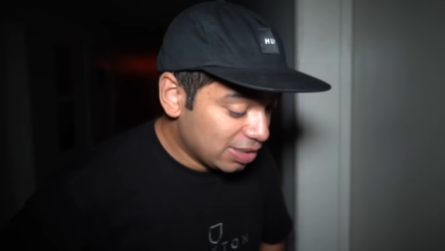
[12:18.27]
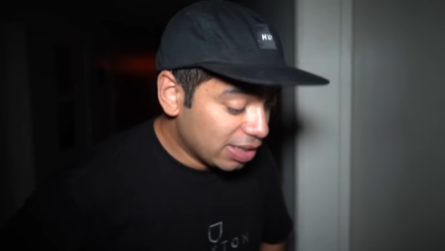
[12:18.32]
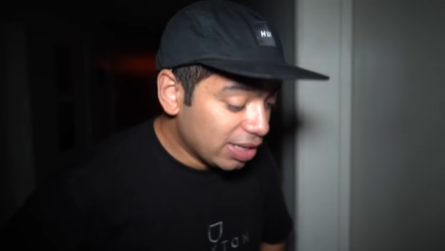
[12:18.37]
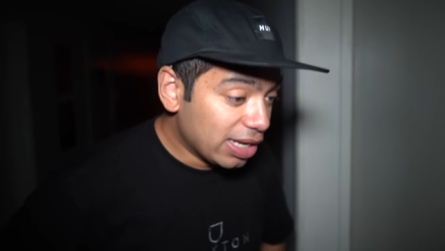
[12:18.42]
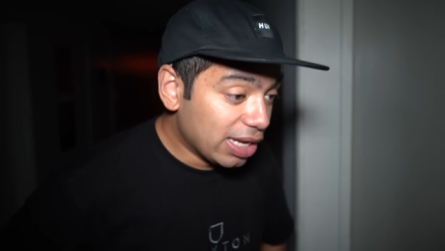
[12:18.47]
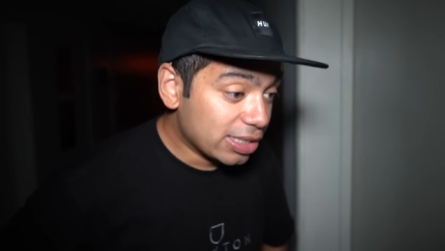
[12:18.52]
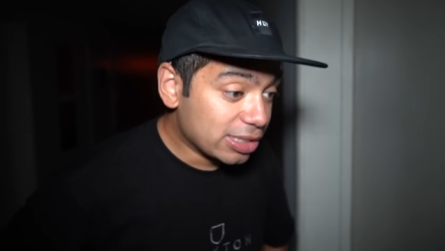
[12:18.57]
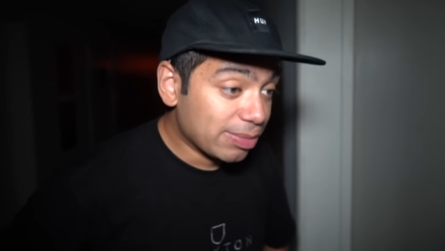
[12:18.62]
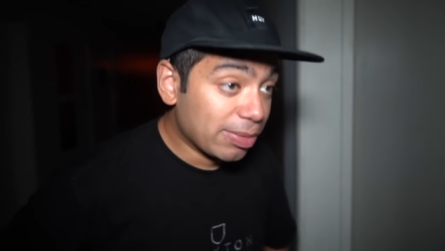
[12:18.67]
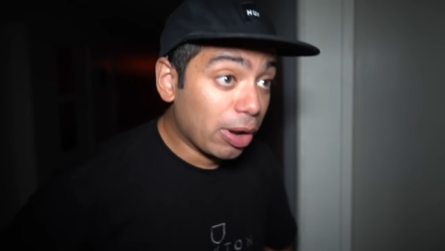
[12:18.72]

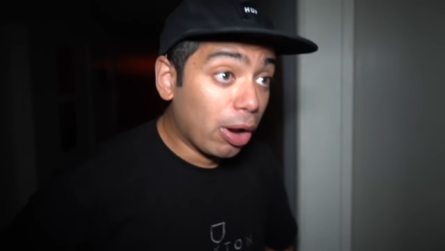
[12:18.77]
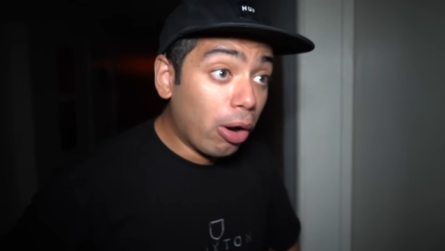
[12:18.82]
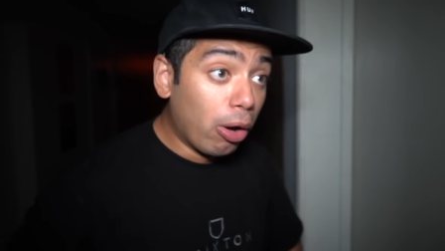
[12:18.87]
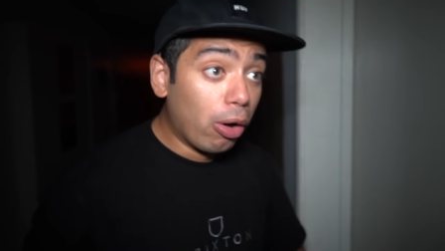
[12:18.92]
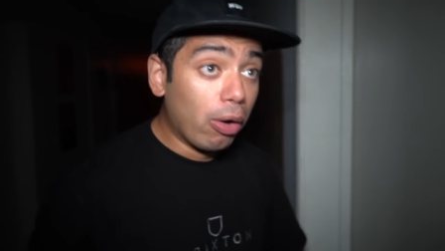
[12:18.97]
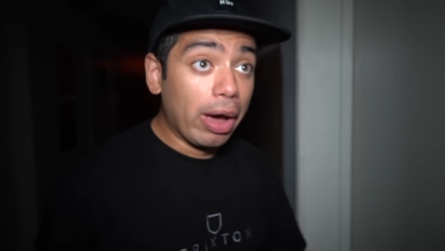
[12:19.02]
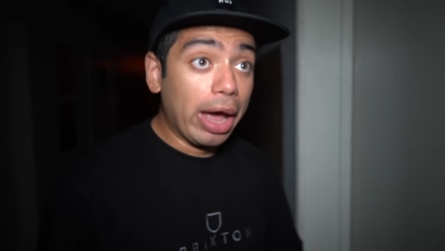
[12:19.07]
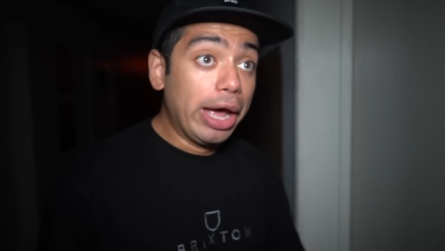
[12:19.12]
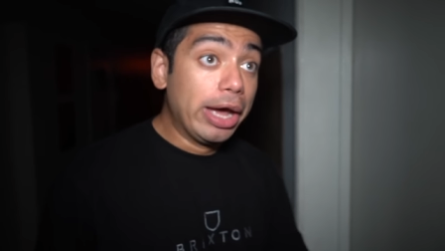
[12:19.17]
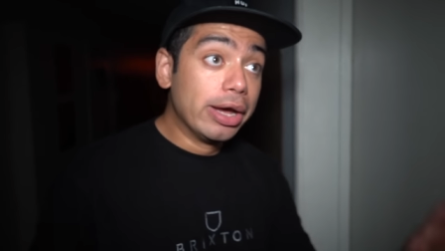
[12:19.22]
he's gonna be,
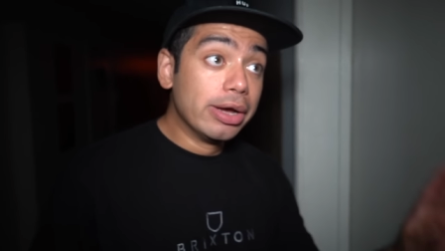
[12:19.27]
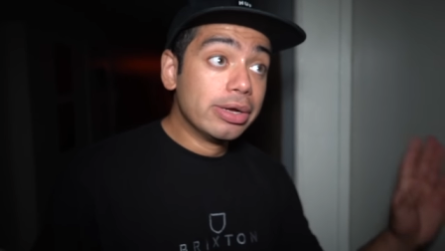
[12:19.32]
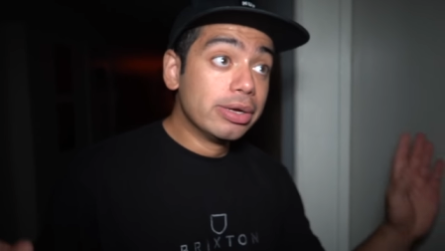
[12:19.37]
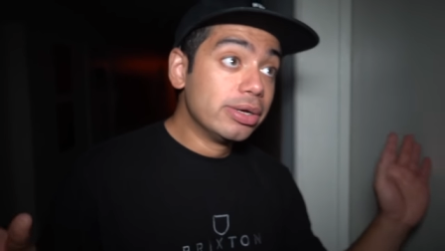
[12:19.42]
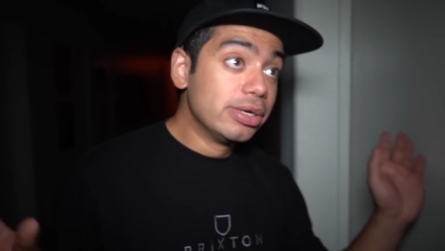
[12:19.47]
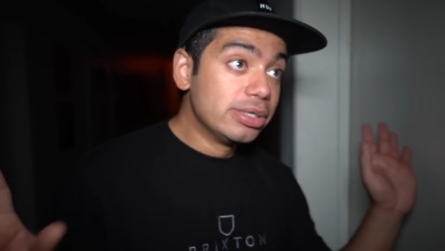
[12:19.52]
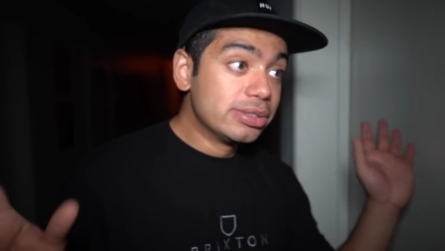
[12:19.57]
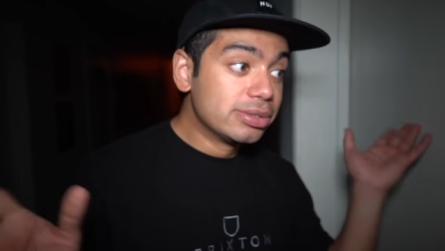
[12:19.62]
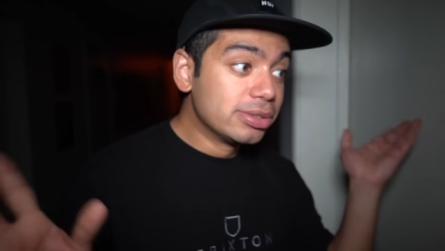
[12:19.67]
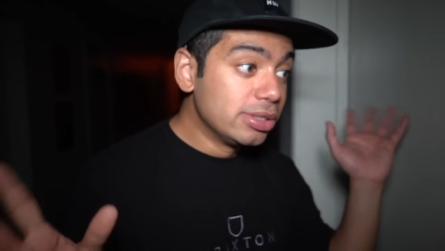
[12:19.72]

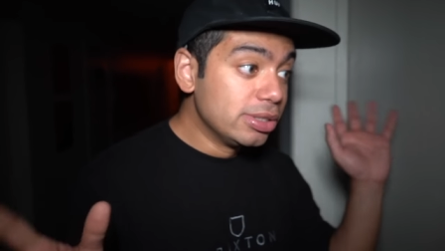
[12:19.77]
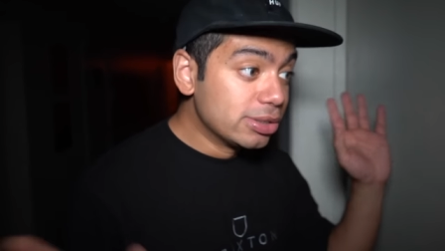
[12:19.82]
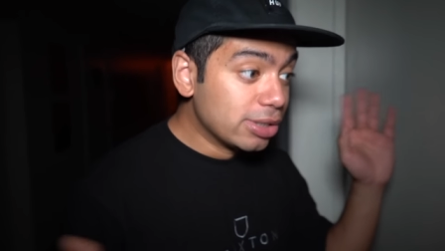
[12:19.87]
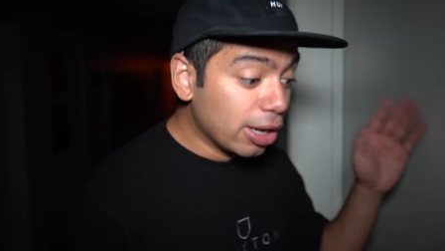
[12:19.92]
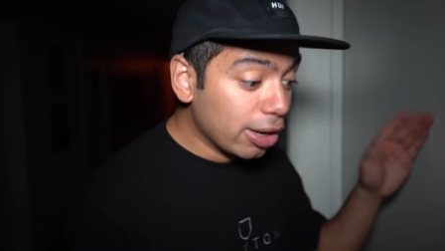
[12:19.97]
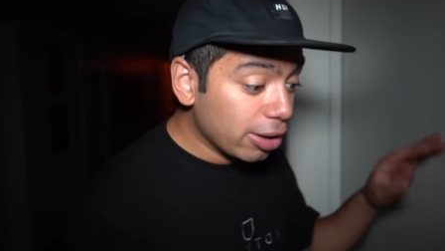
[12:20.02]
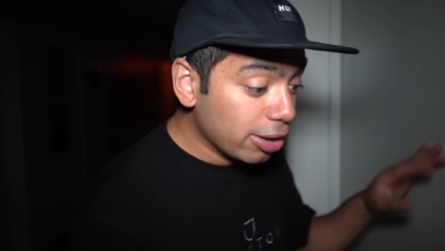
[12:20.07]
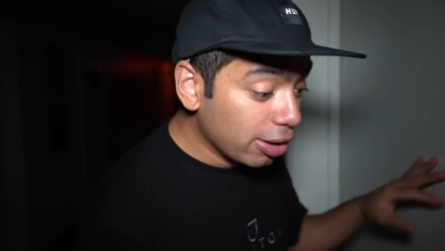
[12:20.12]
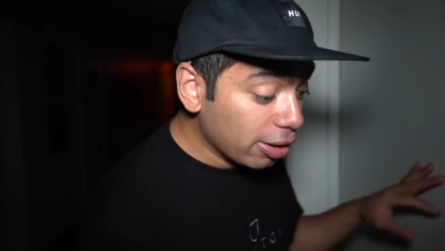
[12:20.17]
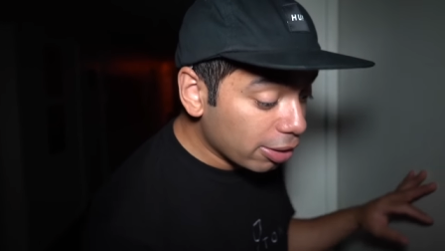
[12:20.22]
oh, he's
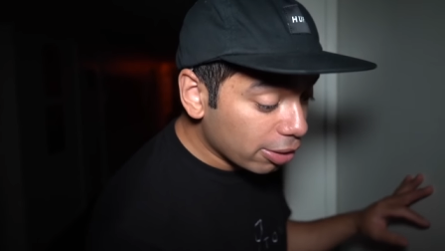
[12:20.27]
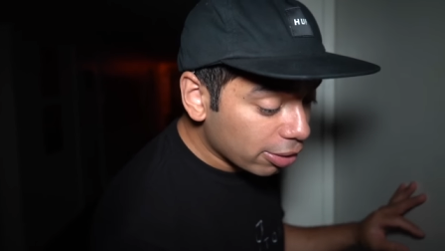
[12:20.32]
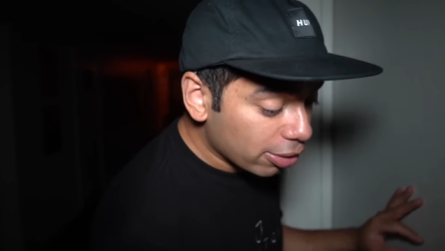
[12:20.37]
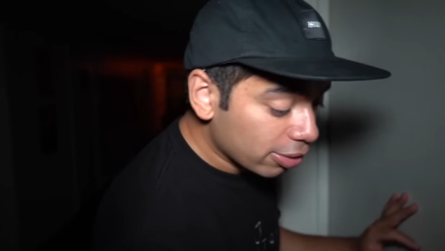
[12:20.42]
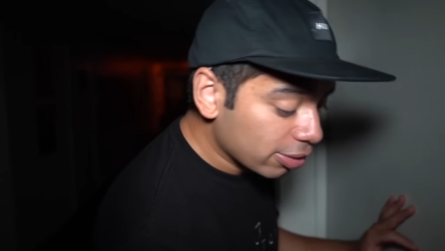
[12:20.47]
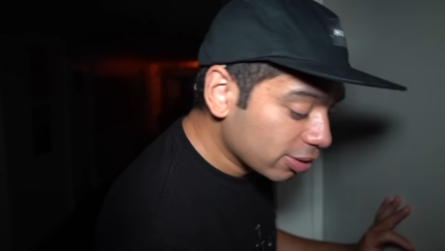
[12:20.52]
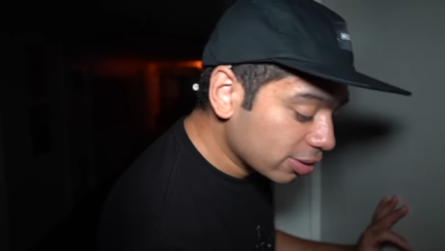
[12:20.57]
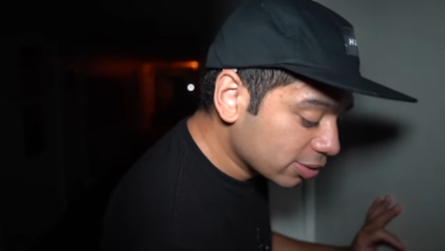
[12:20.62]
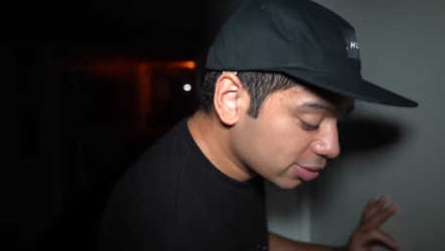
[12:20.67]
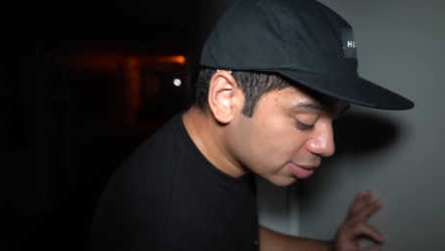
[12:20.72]
not
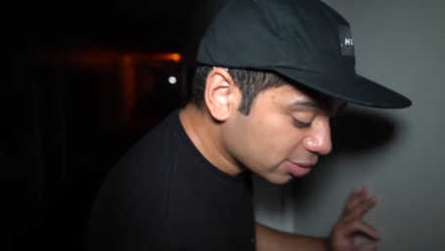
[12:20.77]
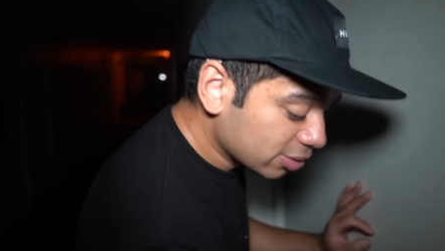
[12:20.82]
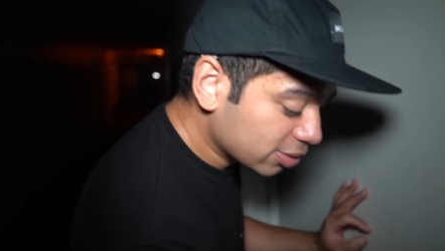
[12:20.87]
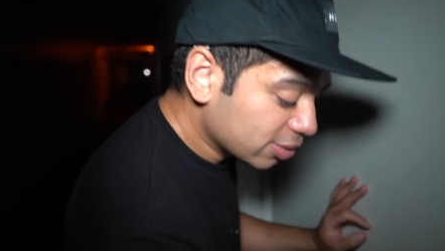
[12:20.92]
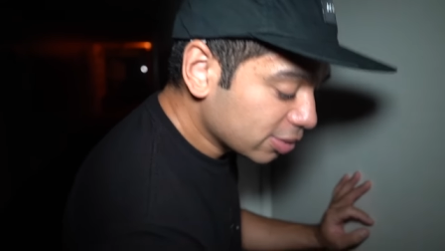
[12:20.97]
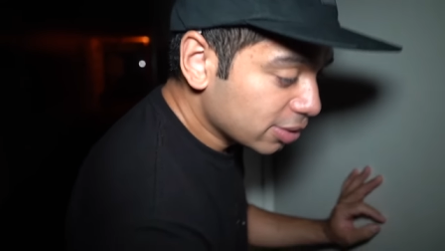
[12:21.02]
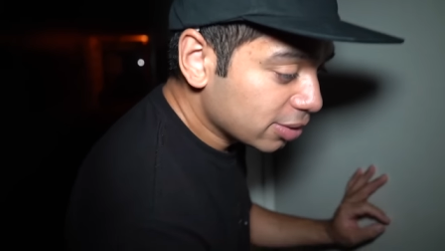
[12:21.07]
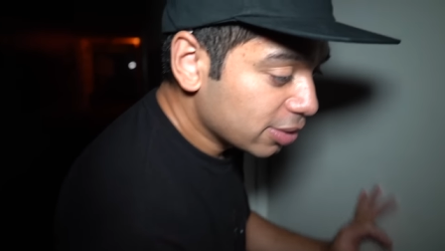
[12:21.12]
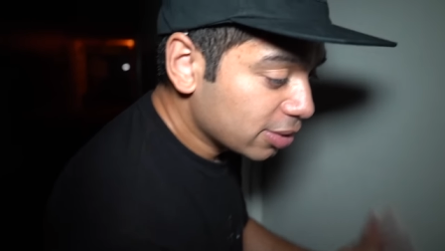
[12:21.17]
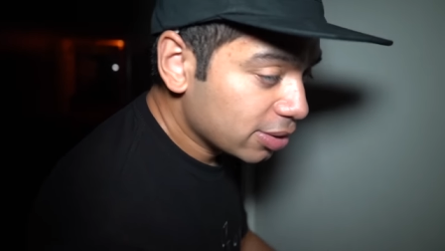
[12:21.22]
here.
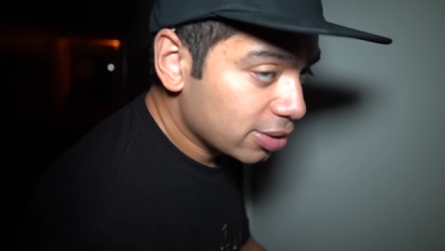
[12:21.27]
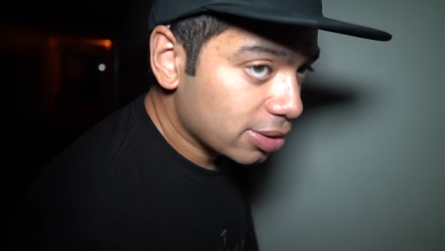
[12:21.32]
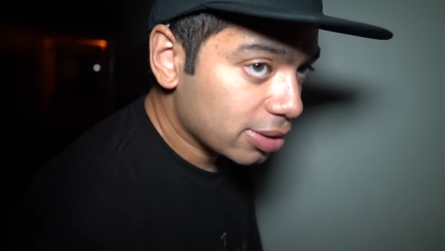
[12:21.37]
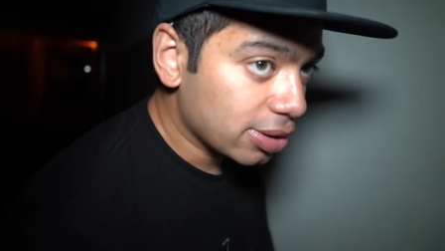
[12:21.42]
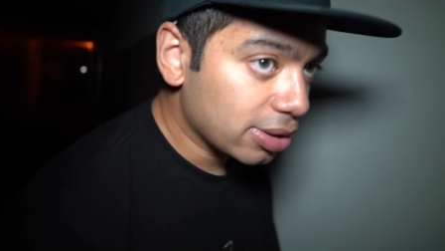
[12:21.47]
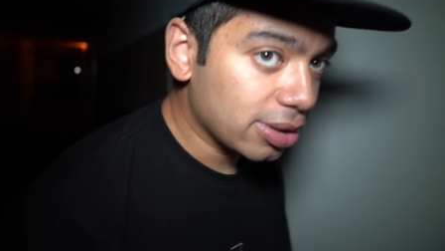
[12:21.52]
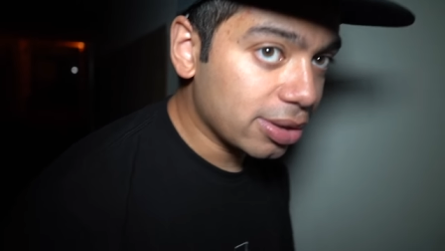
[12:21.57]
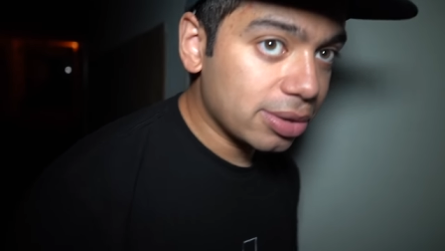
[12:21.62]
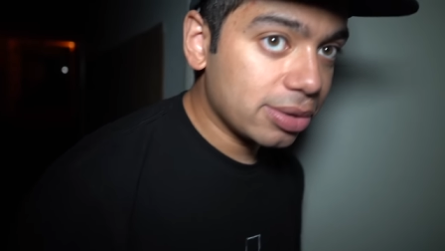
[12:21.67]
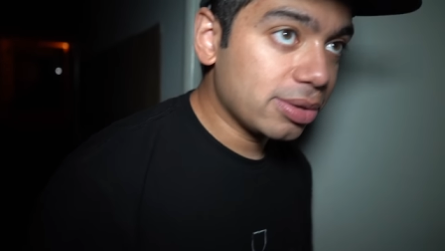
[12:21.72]

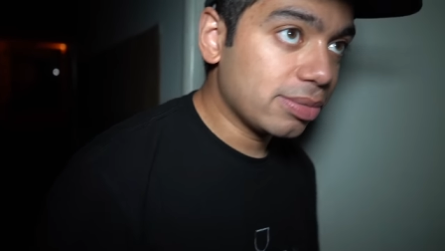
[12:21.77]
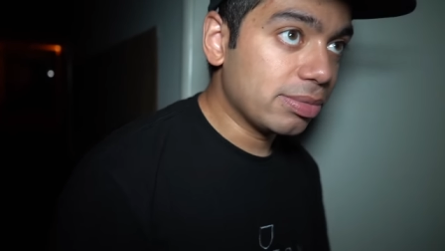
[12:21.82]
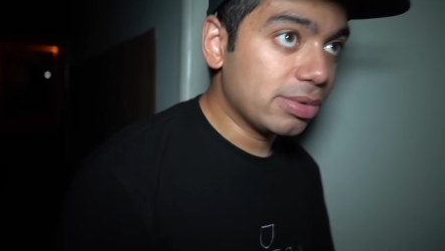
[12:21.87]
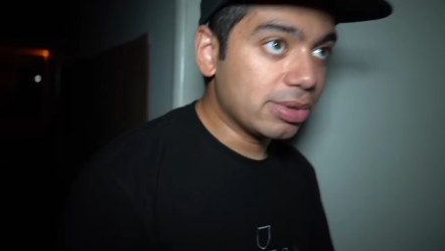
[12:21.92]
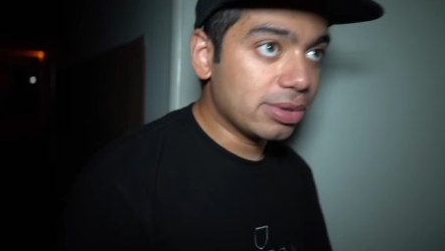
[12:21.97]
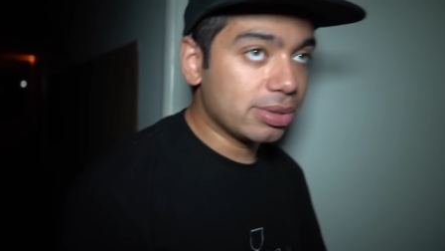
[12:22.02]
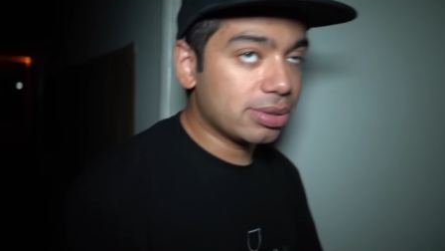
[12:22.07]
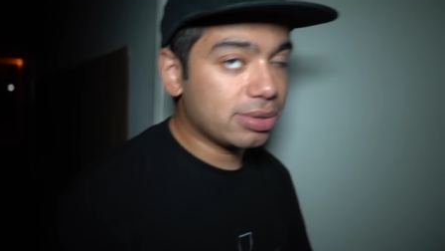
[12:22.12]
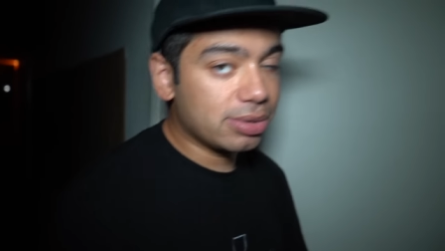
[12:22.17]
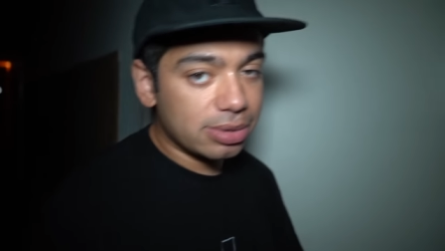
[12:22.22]
You know, I
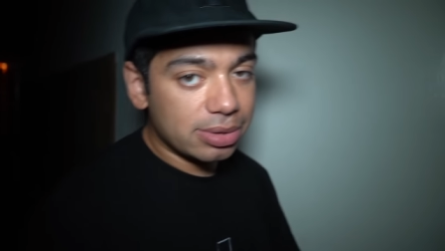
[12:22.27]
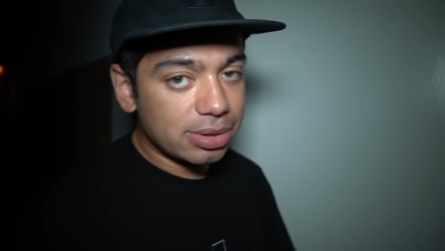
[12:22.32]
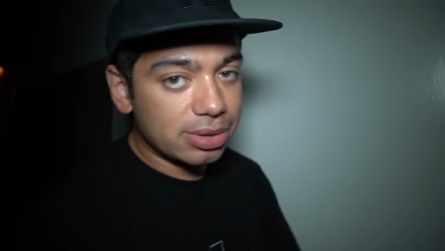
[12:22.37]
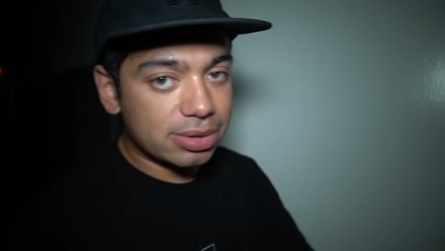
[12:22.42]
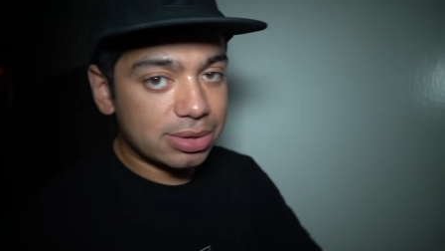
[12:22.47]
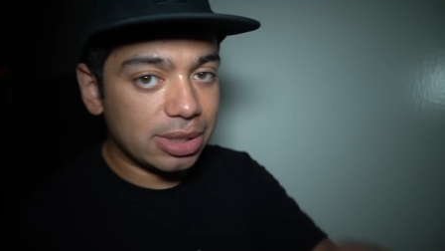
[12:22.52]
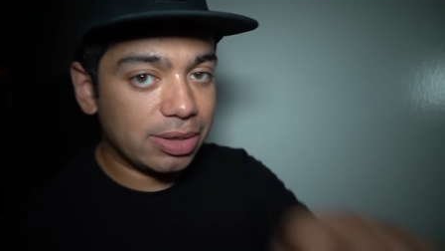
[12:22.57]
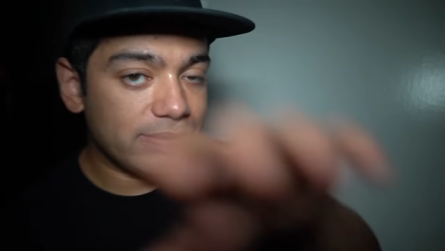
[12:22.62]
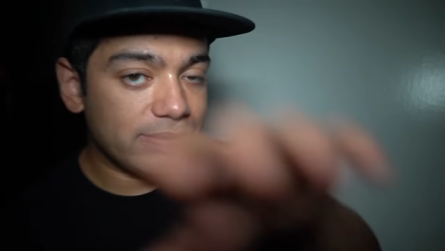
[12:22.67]
mean, let's see